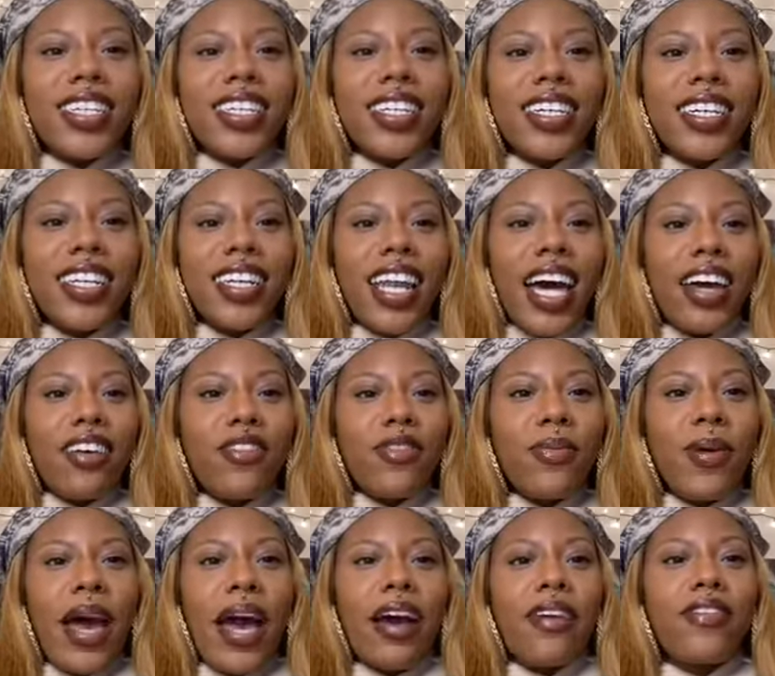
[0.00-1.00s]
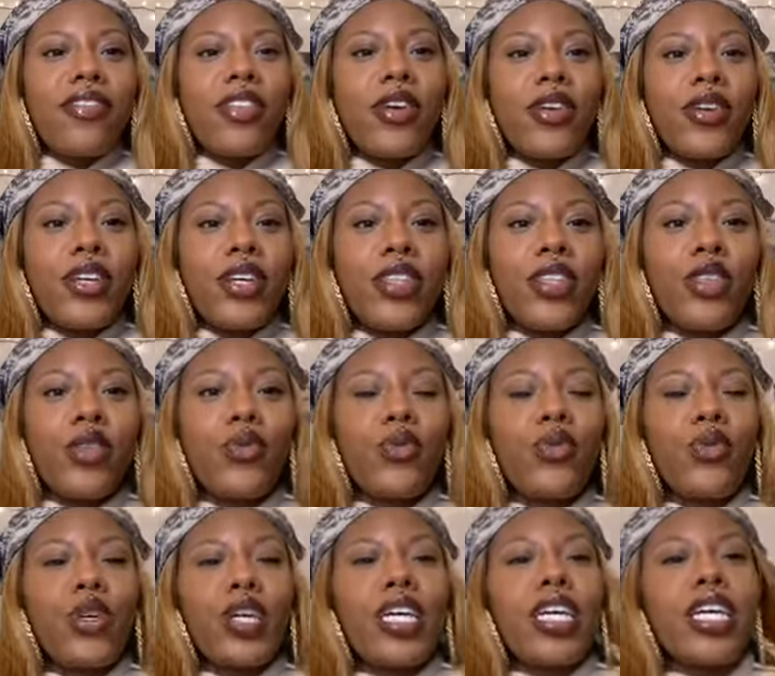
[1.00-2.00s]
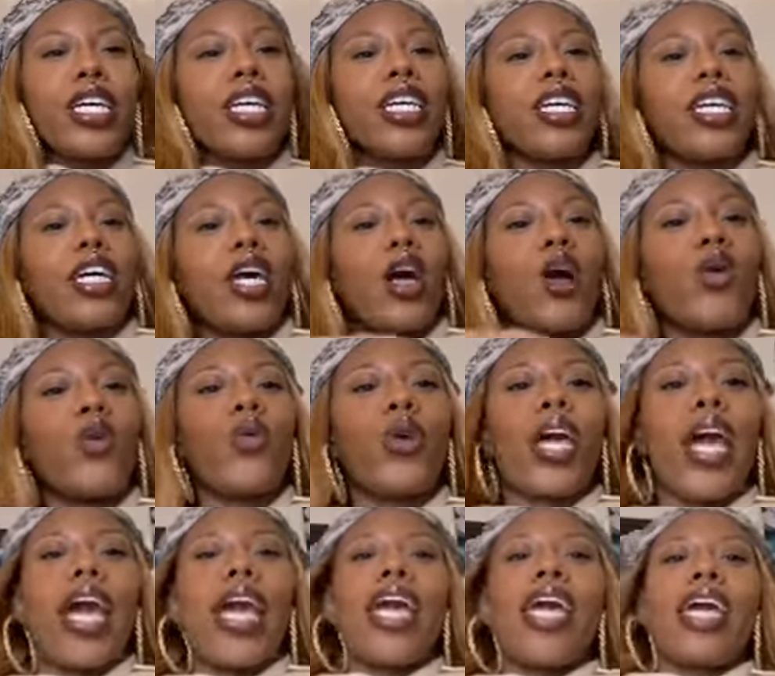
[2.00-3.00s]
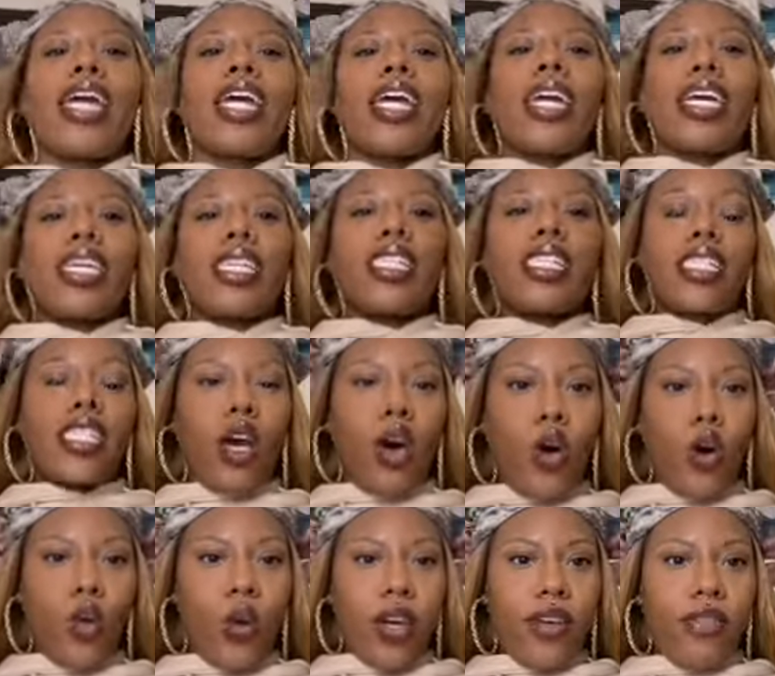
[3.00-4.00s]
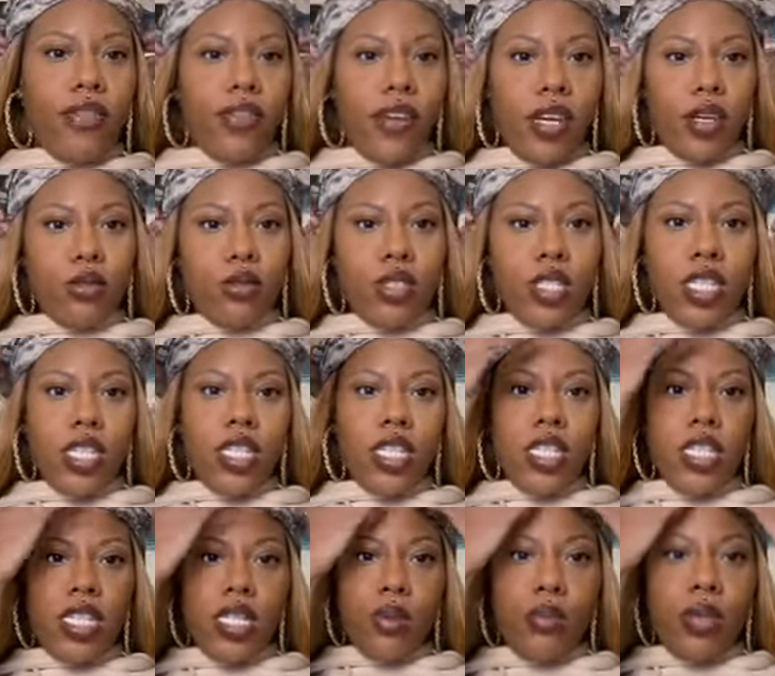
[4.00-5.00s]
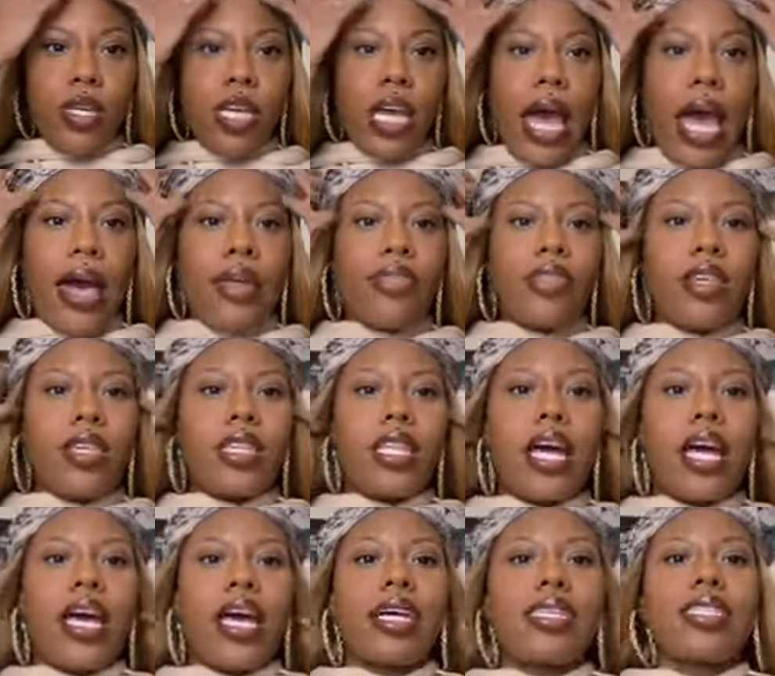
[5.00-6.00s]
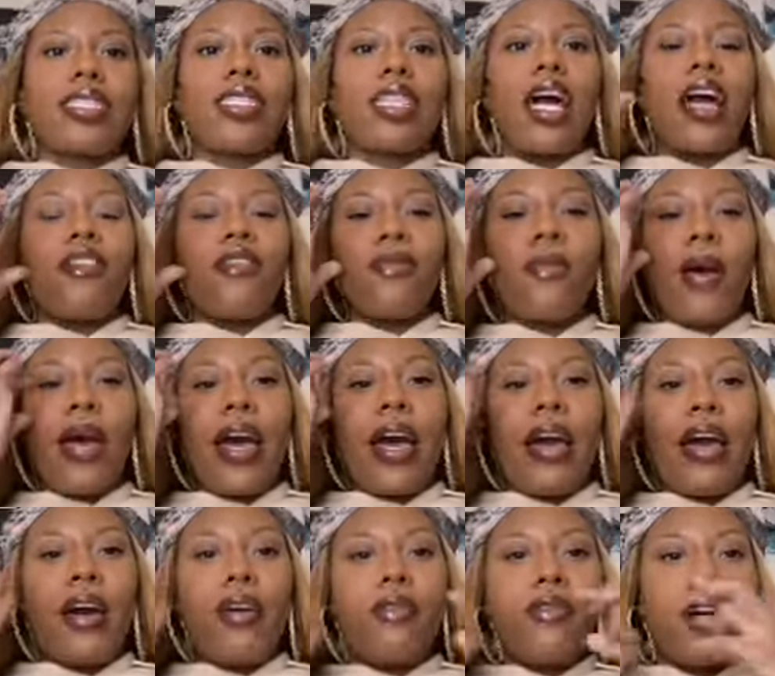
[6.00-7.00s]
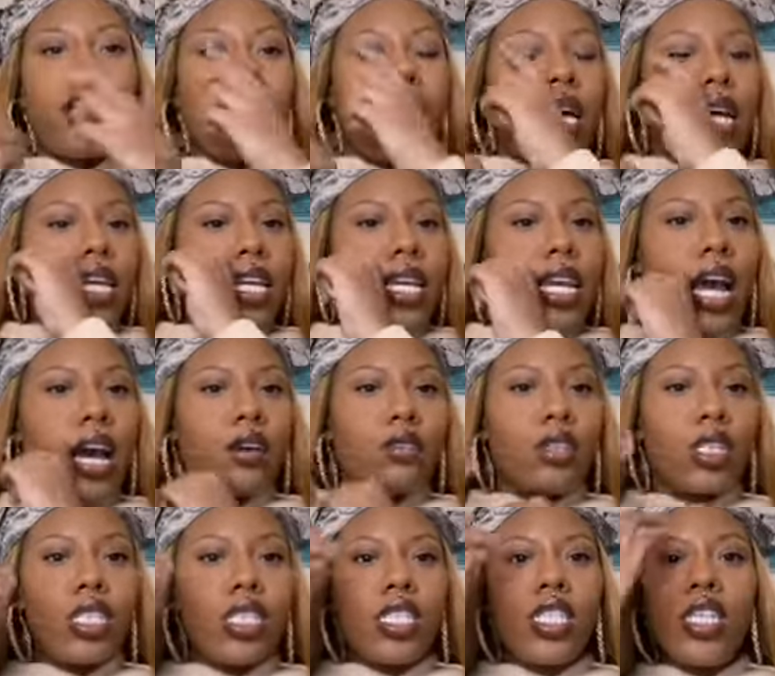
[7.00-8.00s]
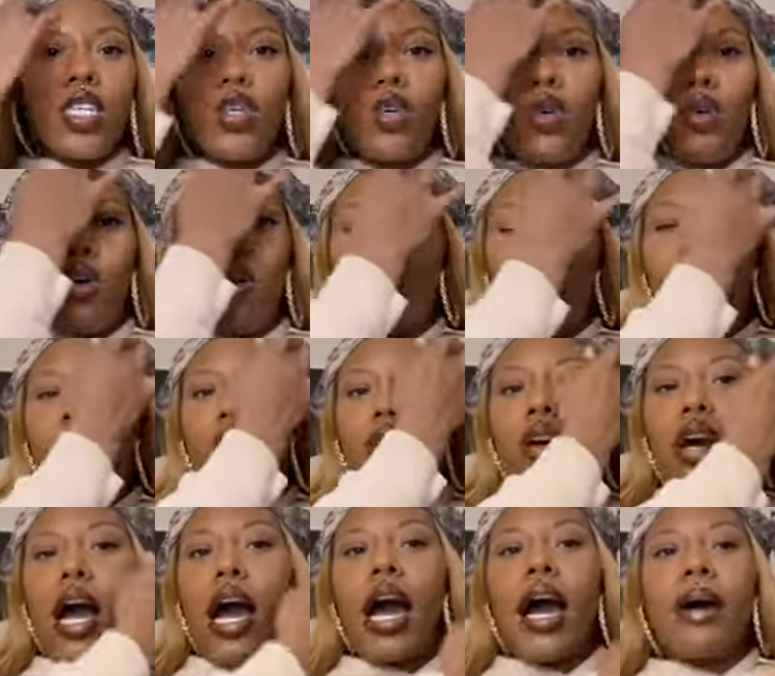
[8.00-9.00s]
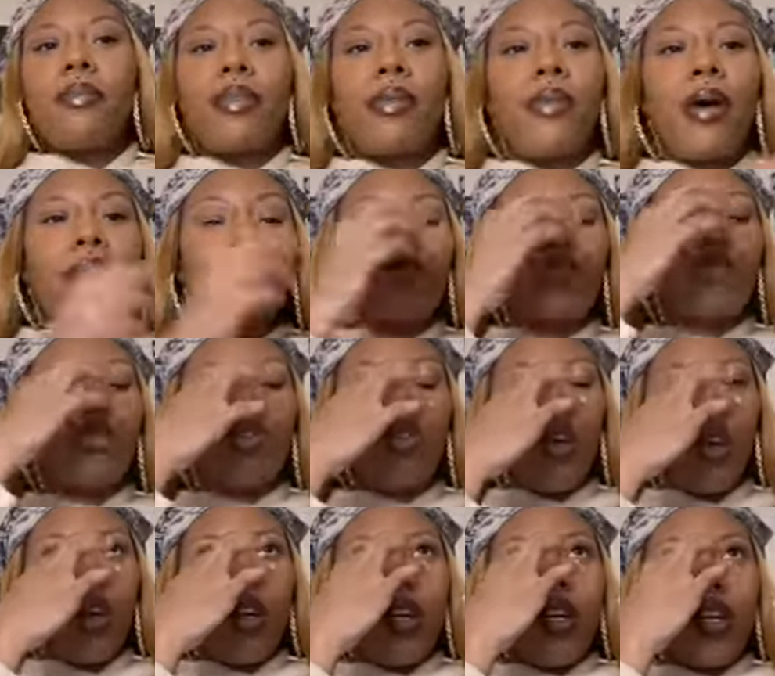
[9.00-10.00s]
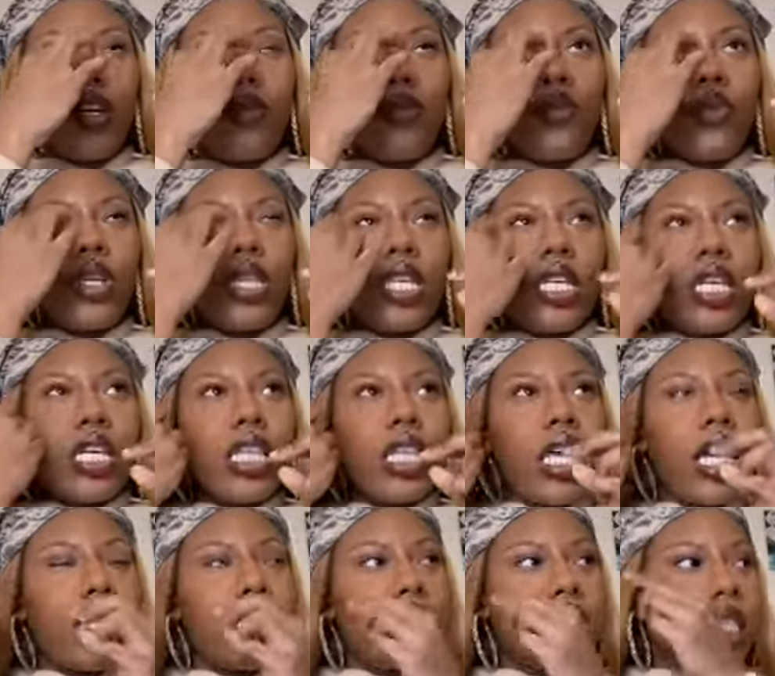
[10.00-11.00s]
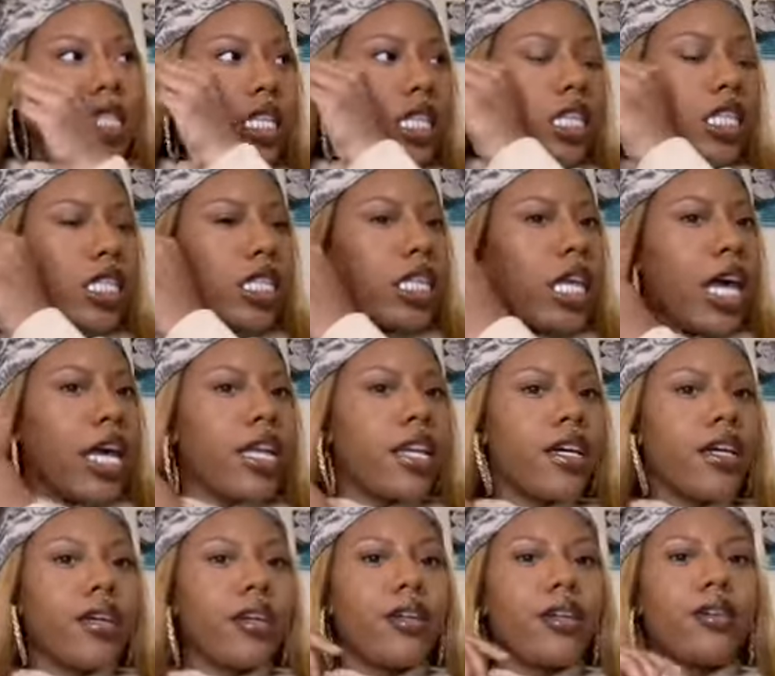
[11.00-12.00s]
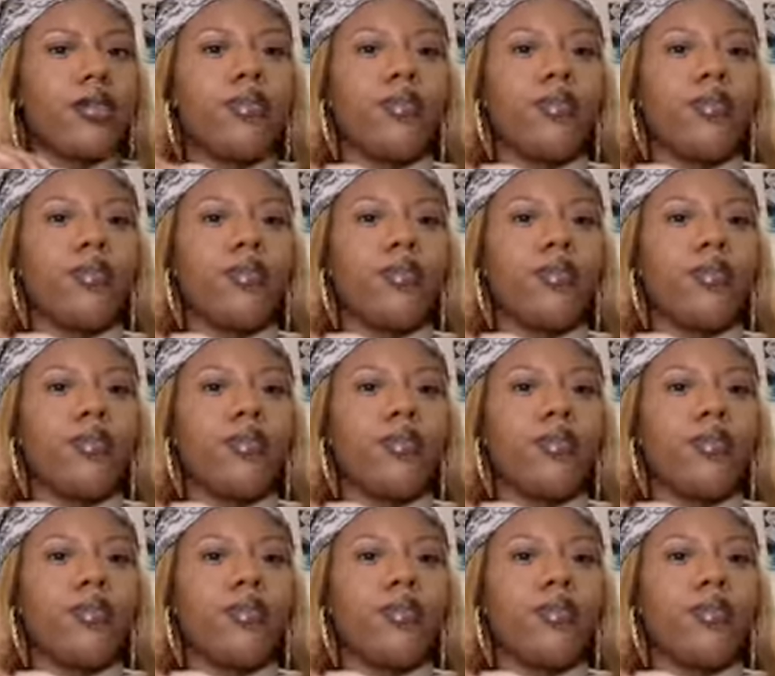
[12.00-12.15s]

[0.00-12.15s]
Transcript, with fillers: to the Life Path thirty-three. Okay, so it feels good to be at the last Life Path. Now listen, y'all, I'm about to start really collecting data